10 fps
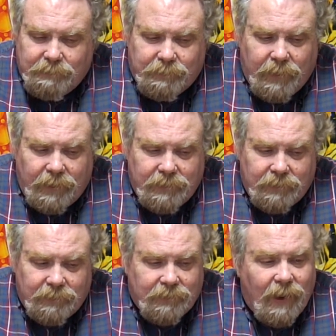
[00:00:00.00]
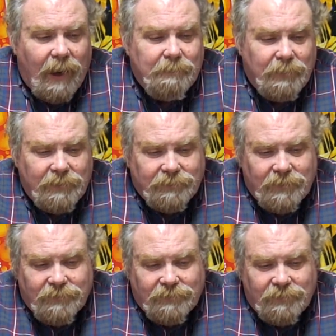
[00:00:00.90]
But the
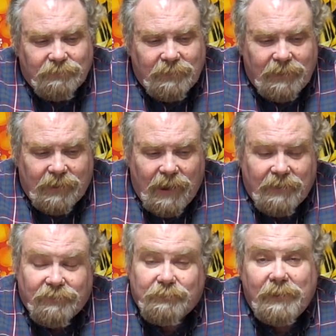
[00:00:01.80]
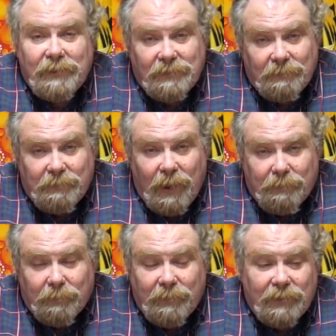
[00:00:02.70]
hibiscus is really kind of sweet, and the
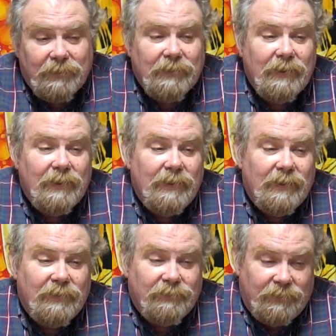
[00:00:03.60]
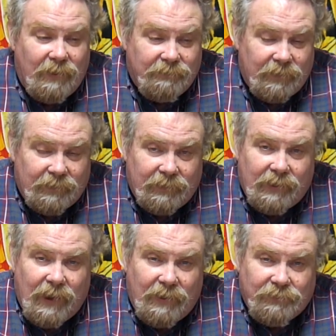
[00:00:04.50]
peppermint is definitely
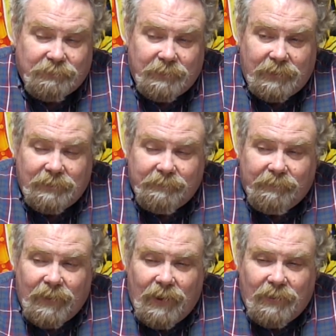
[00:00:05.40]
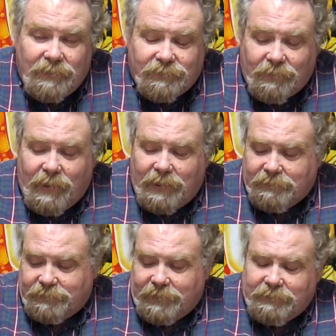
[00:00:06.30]
kind of sweet. So I
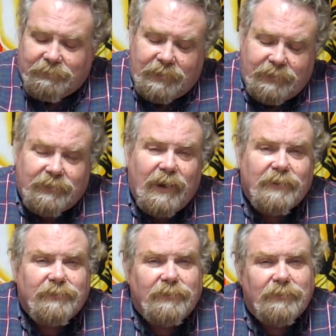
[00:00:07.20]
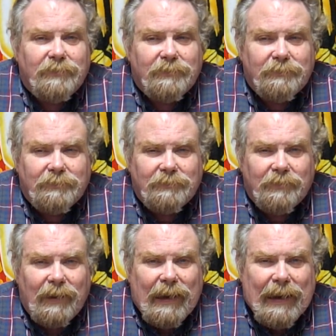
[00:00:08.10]
don't think it really takes
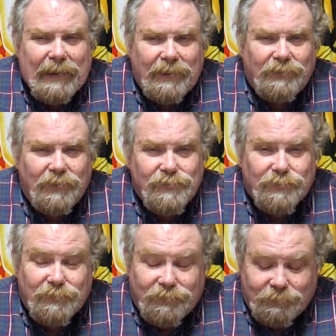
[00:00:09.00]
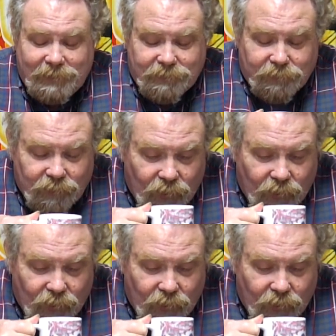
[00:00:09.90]
any additional sweetener.